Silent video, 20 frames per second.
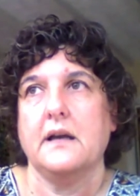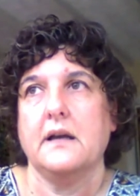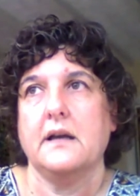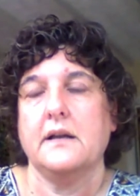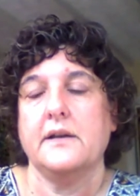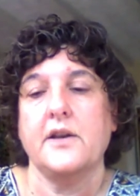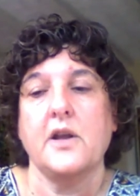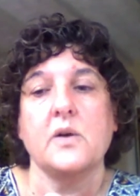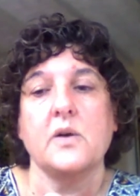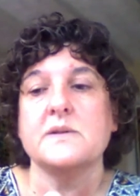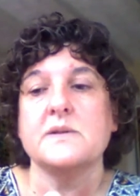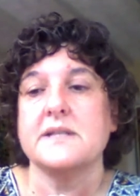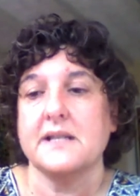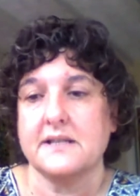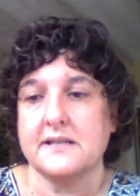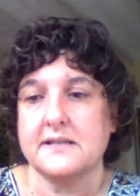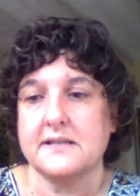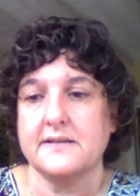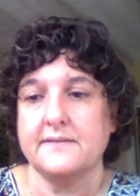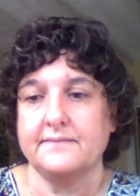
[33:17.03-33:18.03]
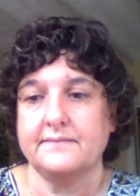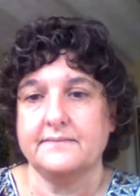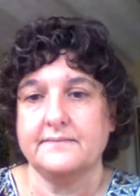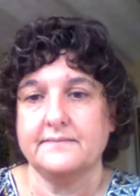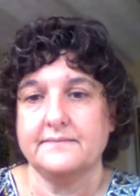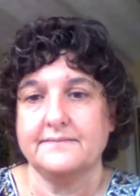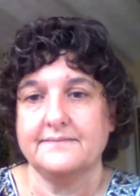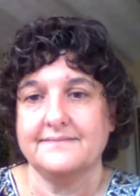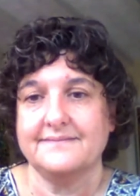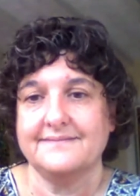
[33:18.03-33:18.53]
knows us.
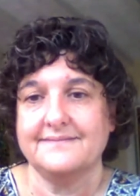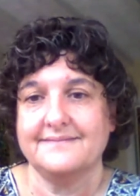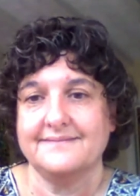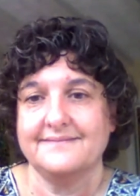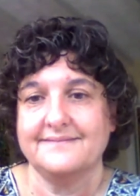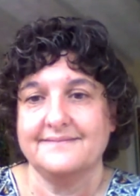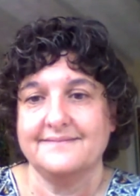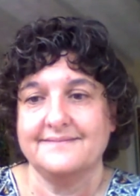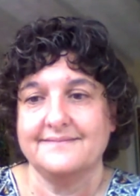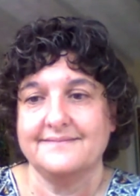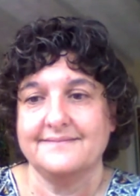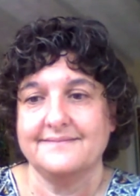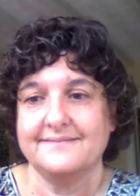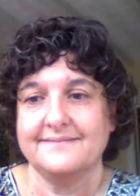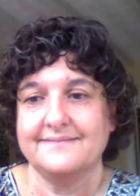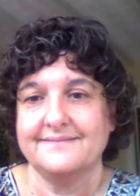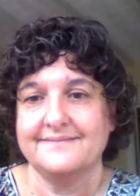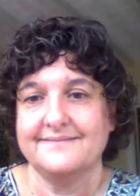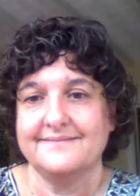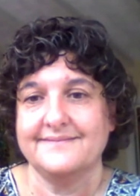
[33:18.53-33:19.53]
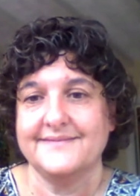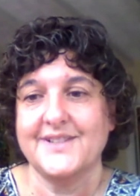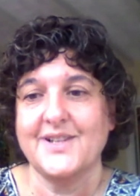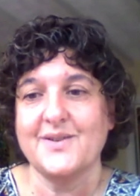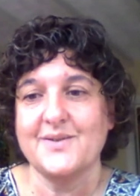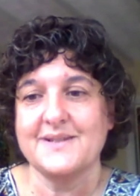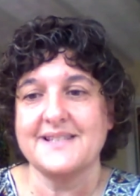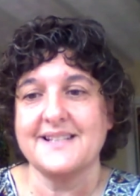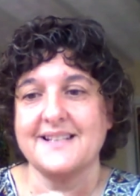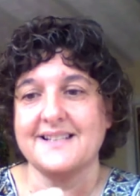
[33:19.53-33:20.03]
Okay.
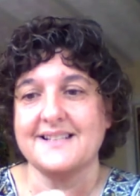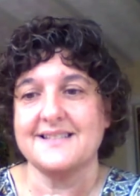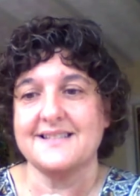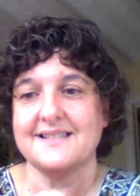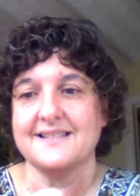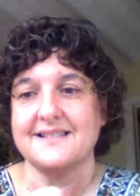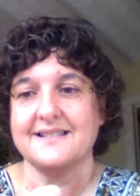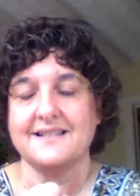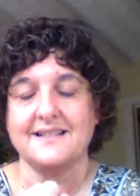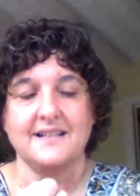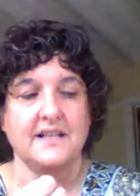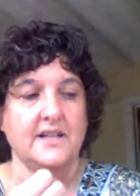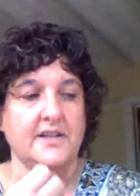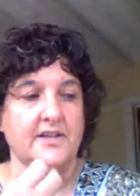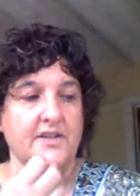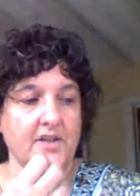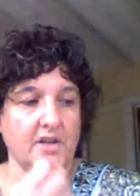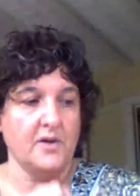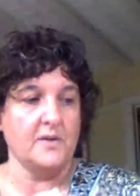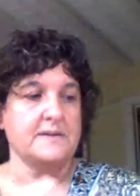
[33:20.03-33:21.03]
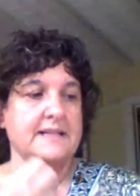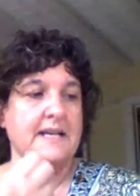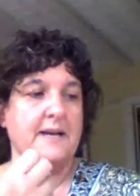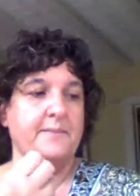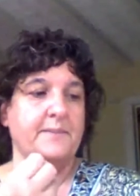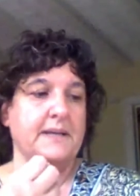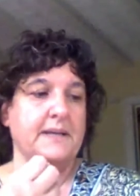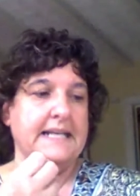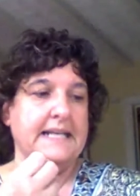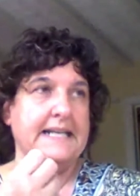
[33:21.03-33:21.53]
Knows us. Knows our
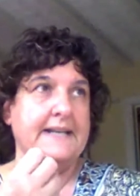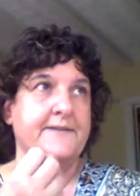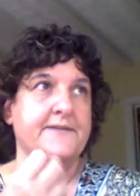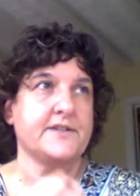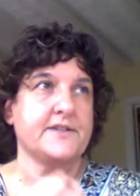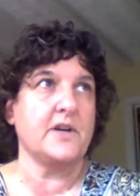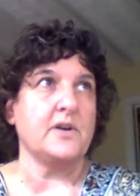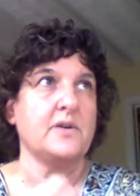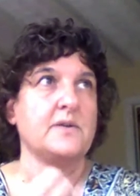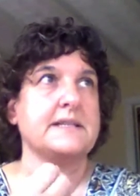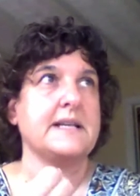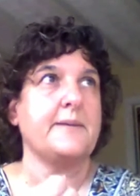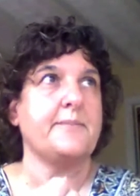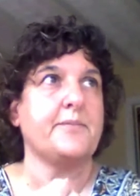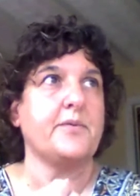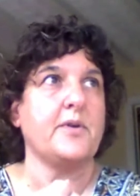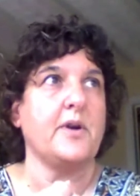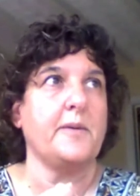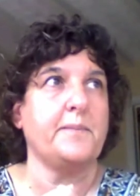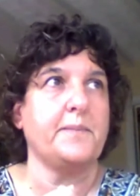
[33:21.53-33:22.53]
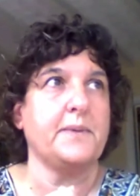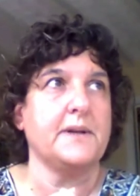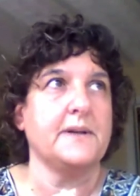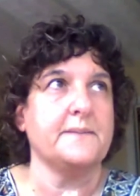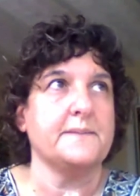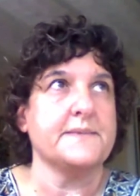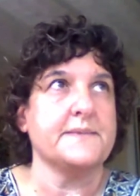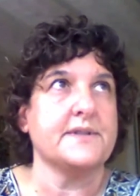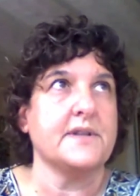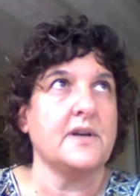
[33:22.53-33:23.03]
beliefs, knows our
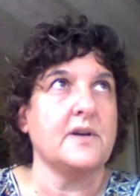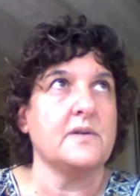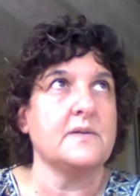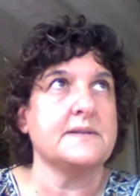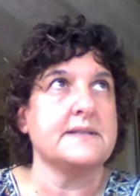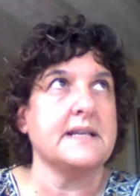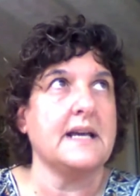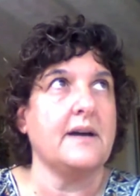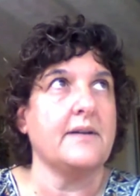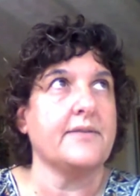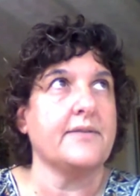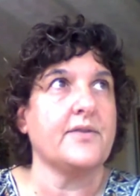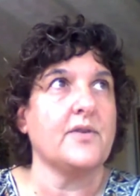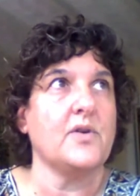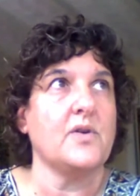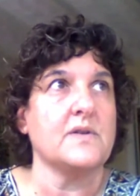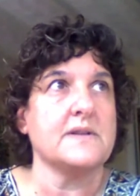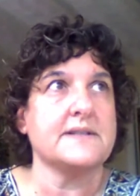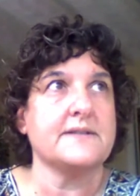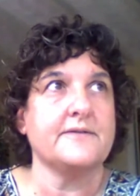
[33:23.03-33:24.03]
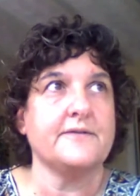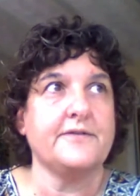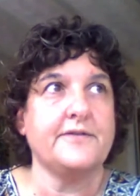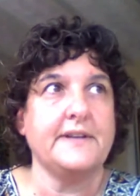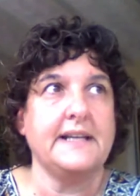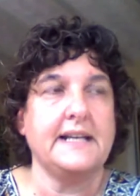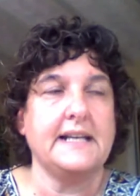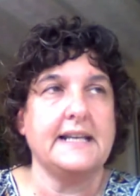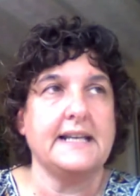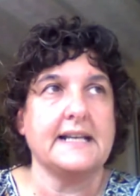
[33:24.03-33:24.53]
problems, knows our thoughts and
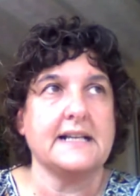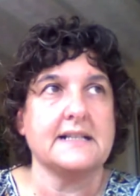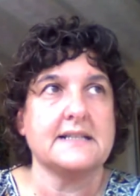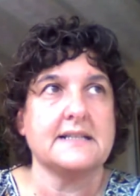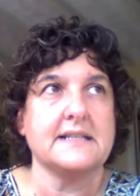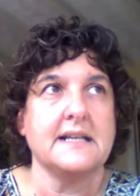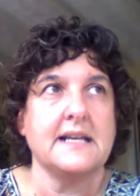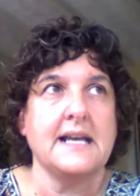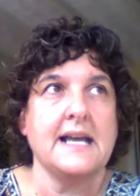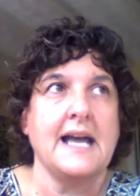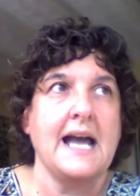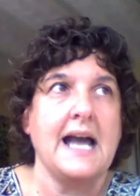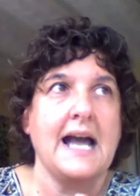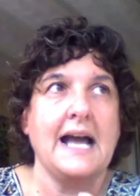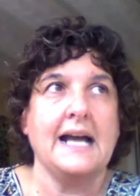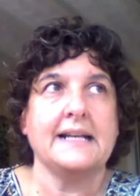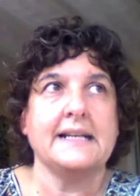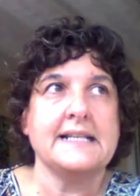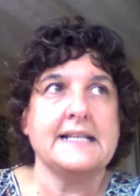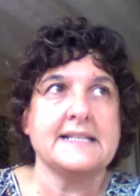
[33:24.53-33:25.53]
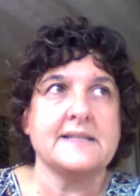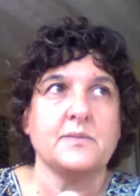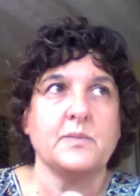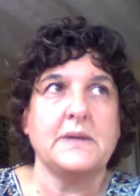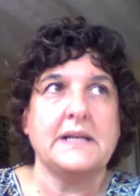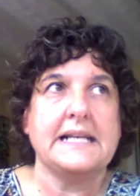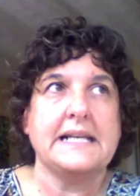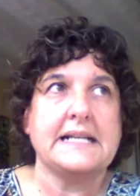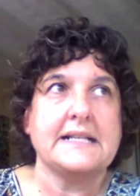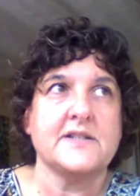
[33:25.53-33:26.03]
feelings, and is
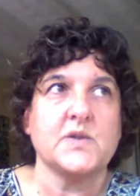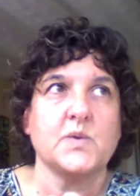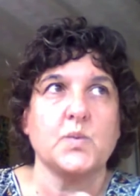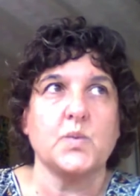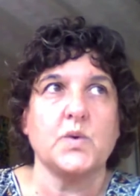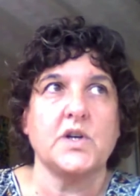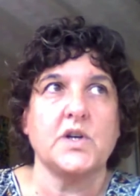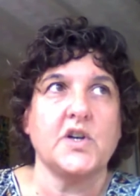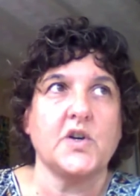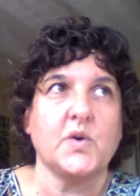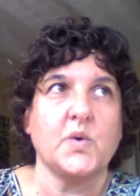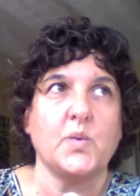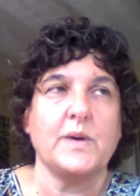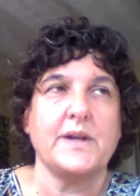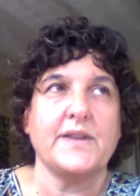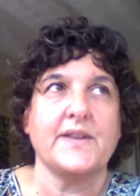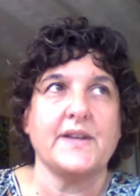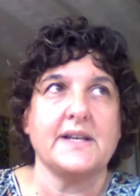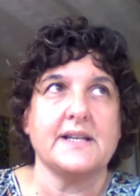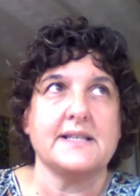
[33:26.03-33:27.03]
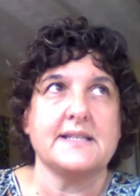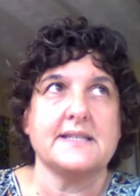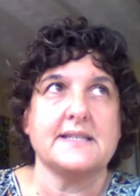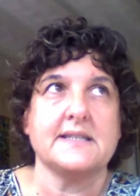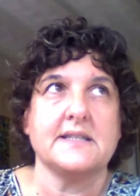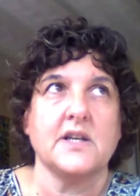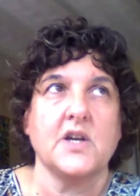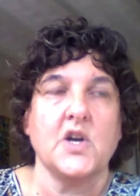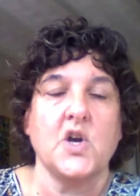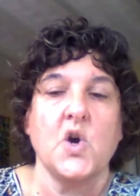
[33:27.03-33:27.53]
willing to work with
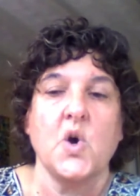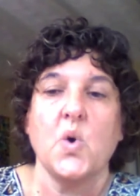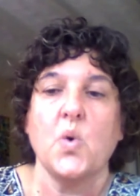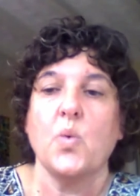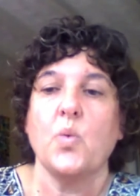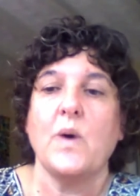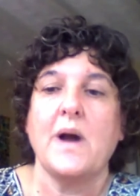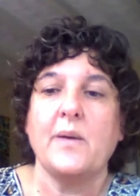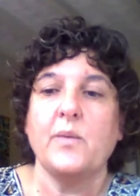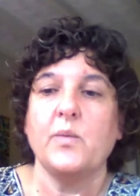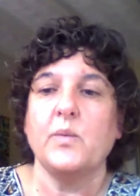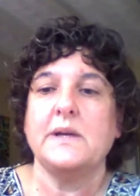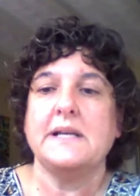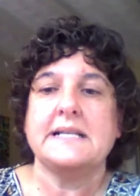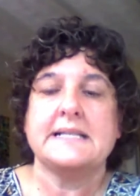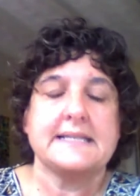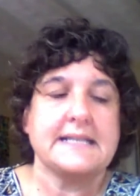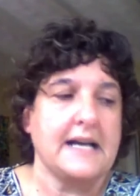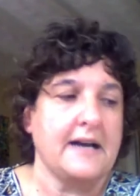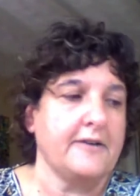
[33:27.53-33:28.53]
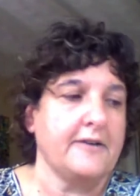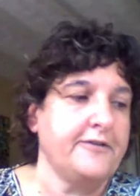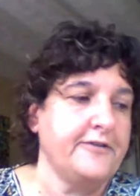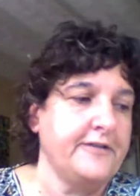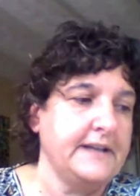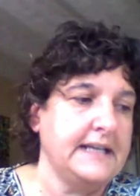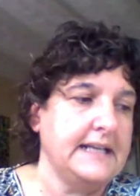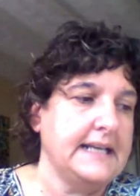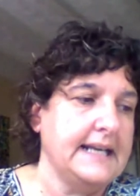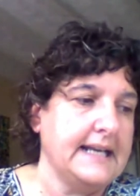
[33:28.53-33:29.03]
us when we start
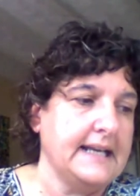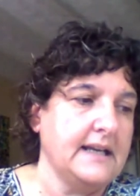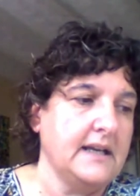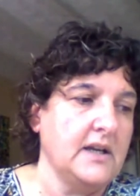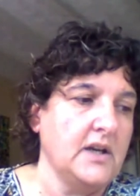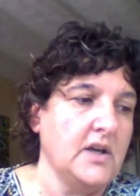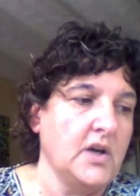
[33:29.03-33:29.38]
feeling